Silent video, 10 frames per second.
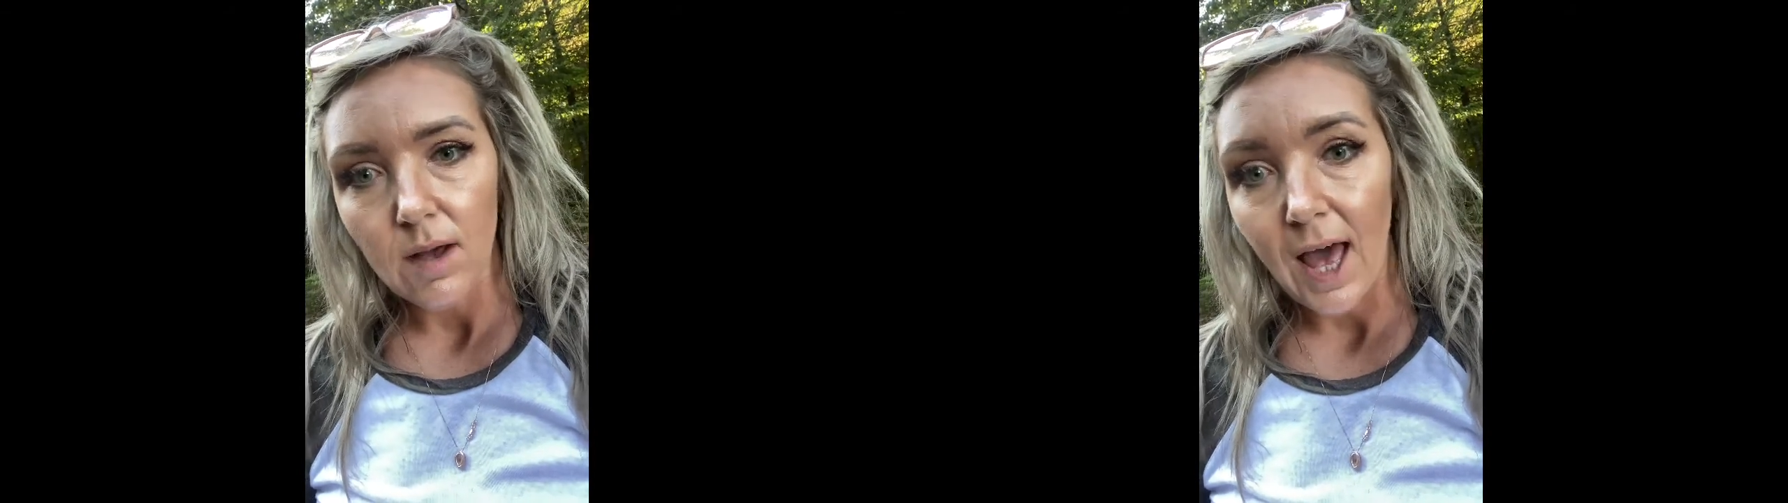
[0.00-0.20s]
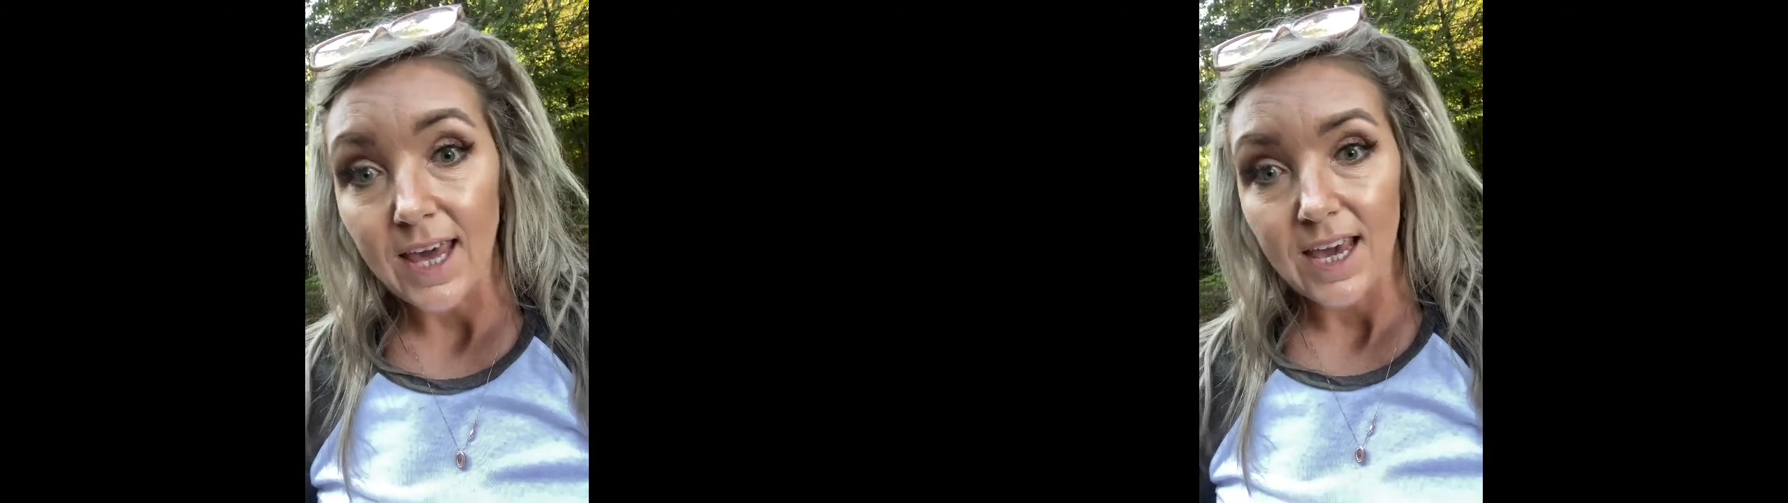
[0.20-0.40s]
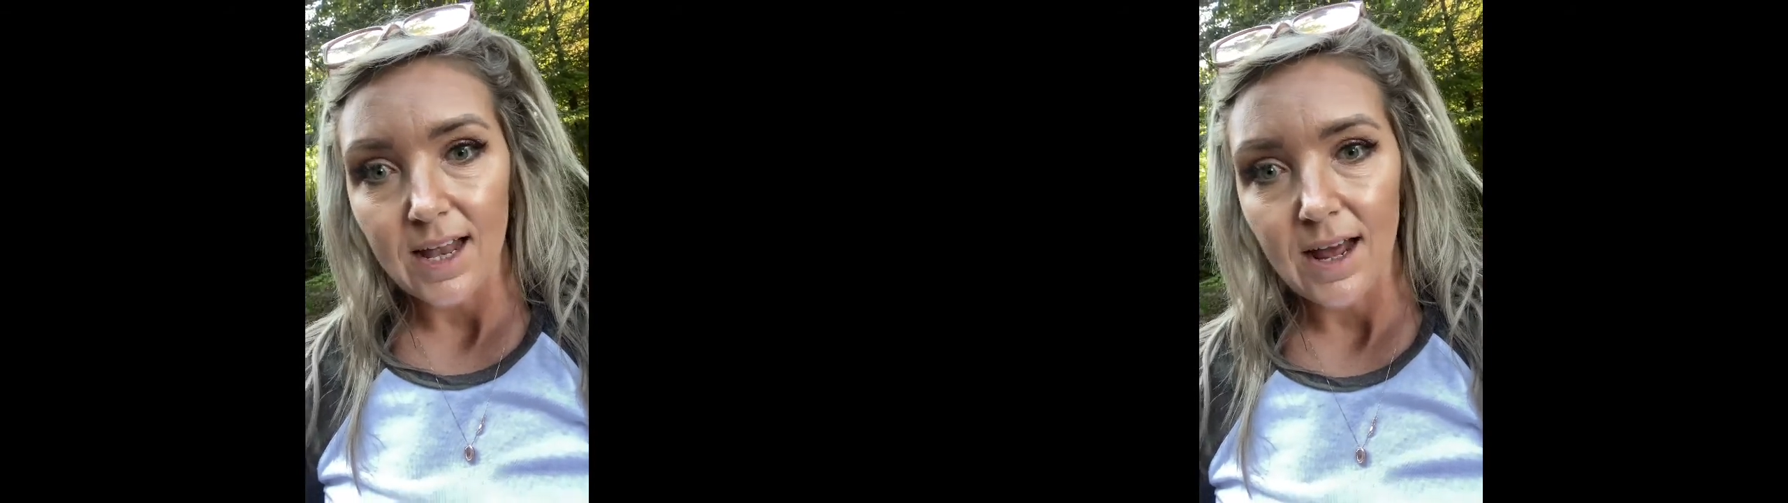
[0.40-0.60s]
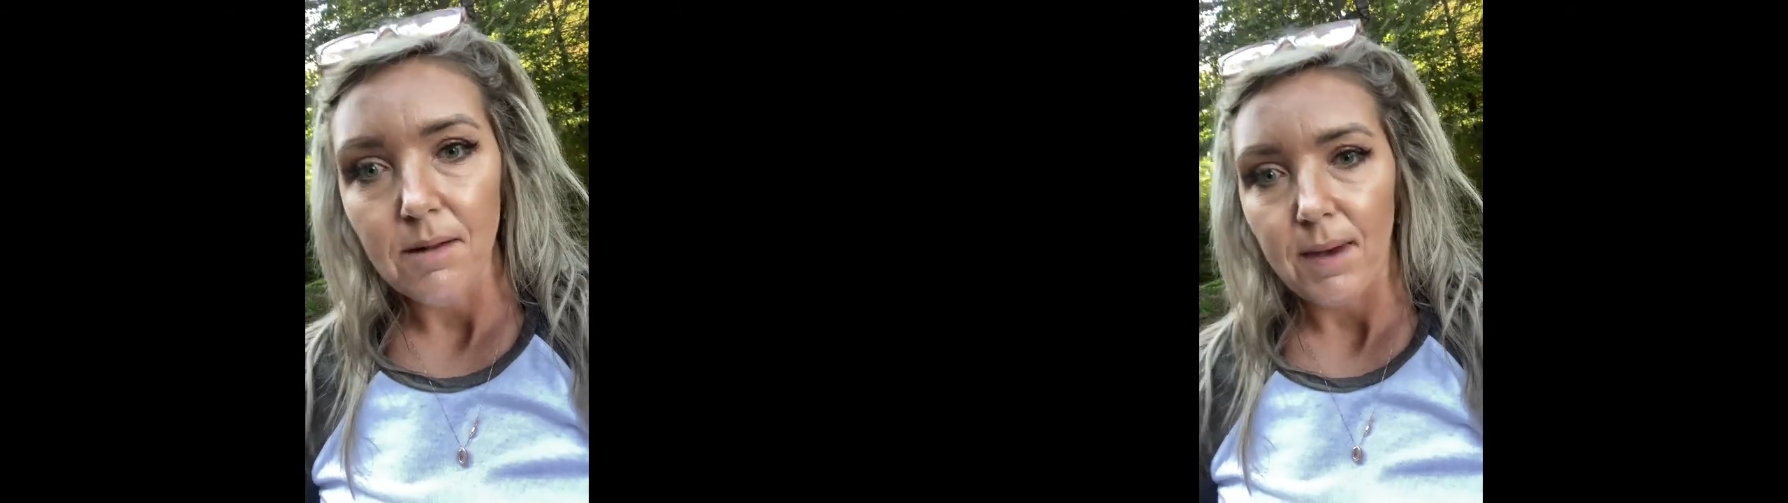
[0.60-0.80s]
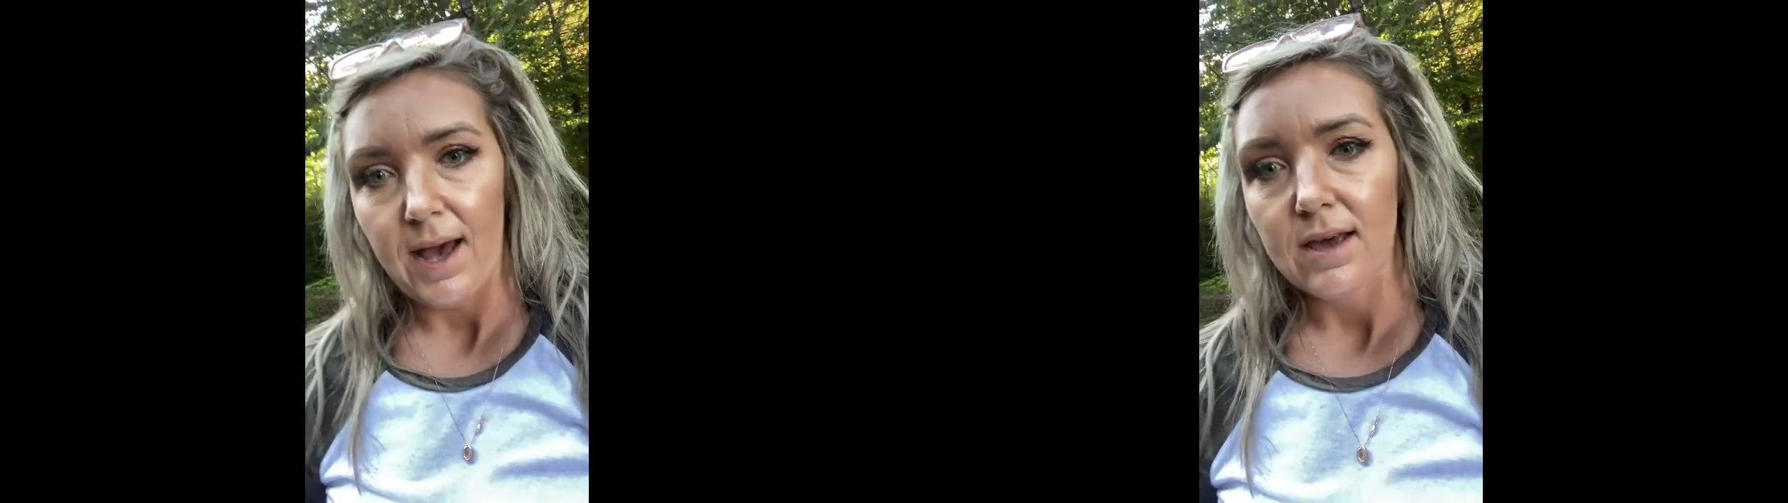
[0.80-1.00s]
hike in and
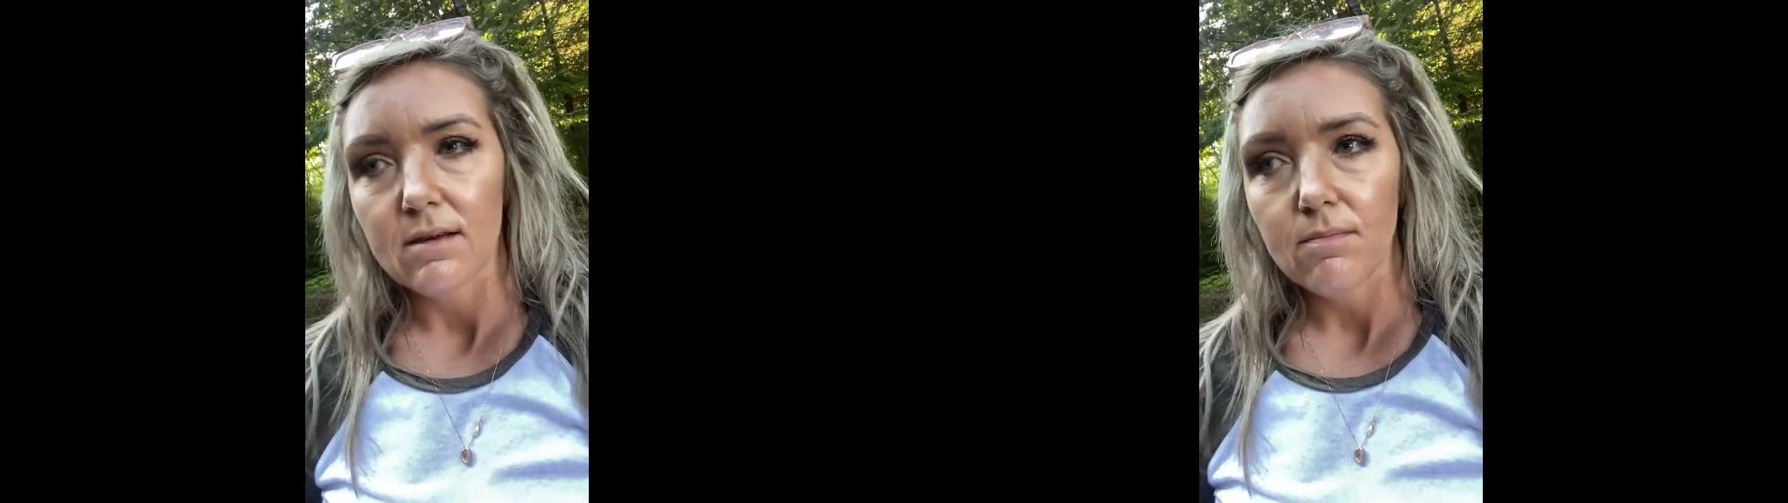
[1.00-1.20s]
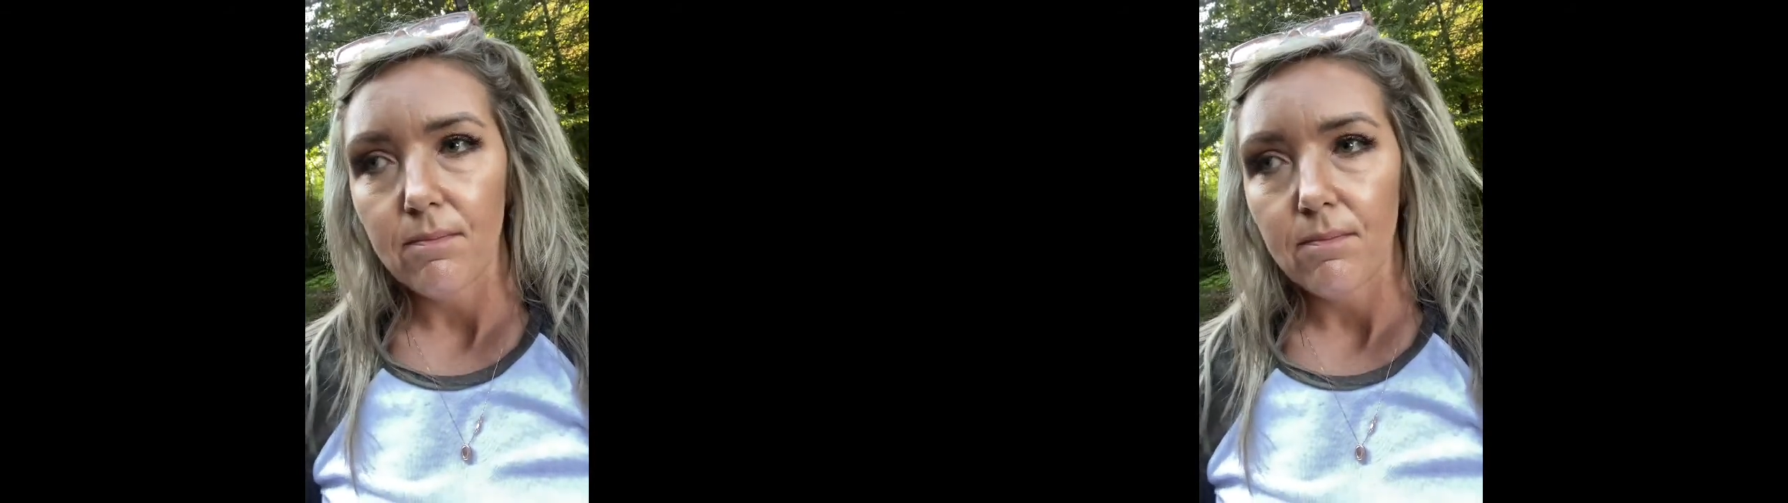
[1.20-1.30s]
back,